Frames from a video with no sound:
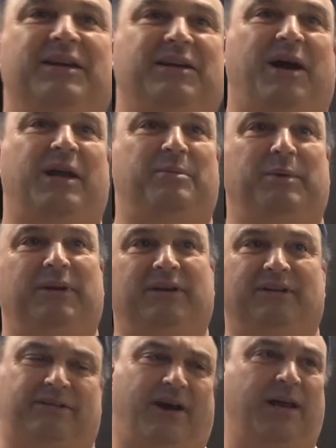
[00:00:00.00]
Condiment.
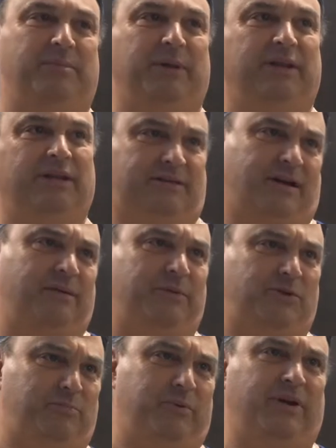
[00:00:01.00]
It's condiment. It's
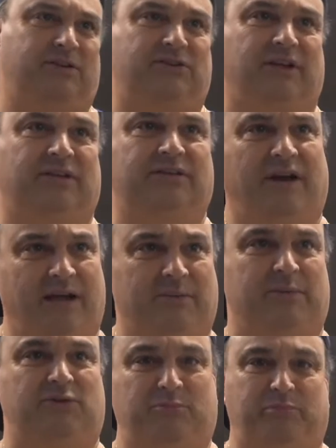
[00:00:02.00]
condiment. You put on shit. It's
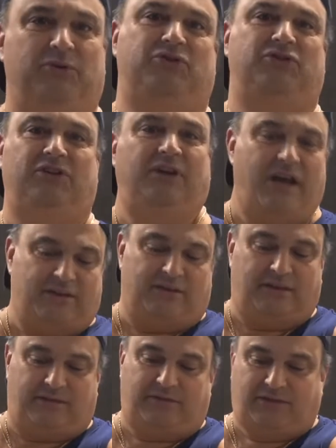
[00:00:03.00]
condiments. You put shit on.